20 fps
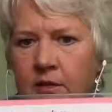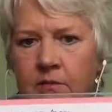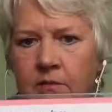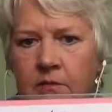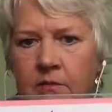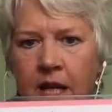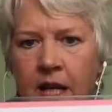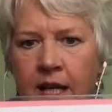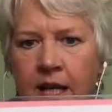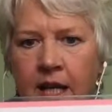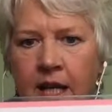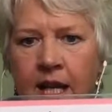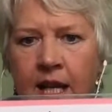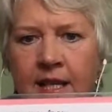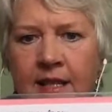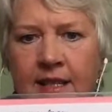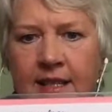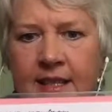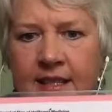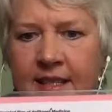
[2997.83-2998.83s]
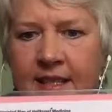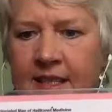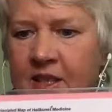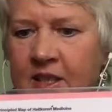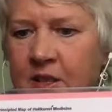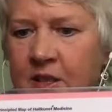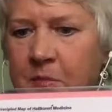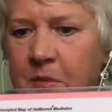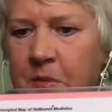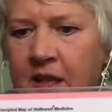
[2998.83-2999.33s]
writing cases into
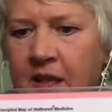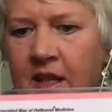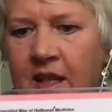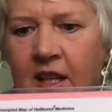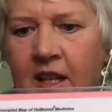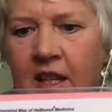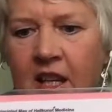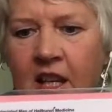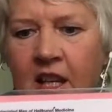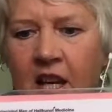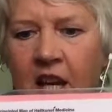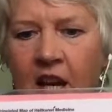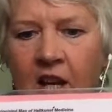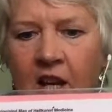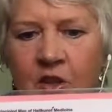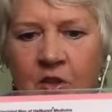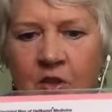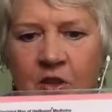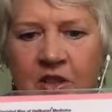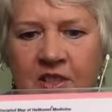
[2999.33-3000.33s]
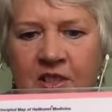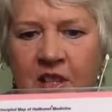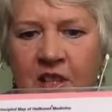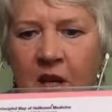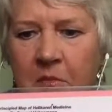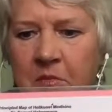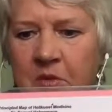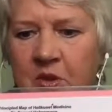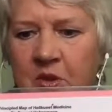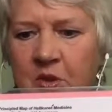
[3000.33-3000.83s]
my hundreds,
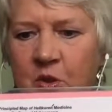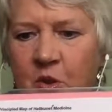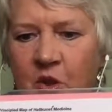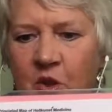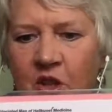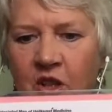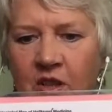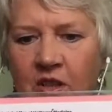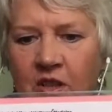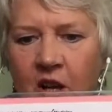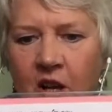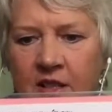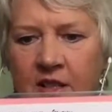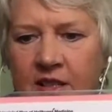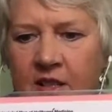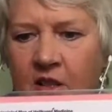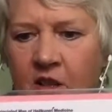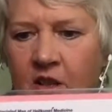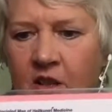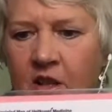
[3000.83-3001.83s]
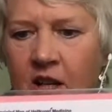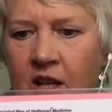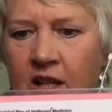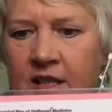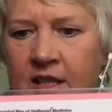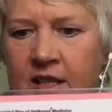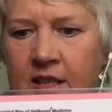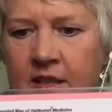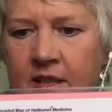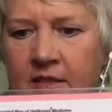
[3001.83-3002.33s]
I'm sure, causing all kinds
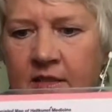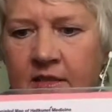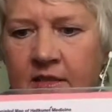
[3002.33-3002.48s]
of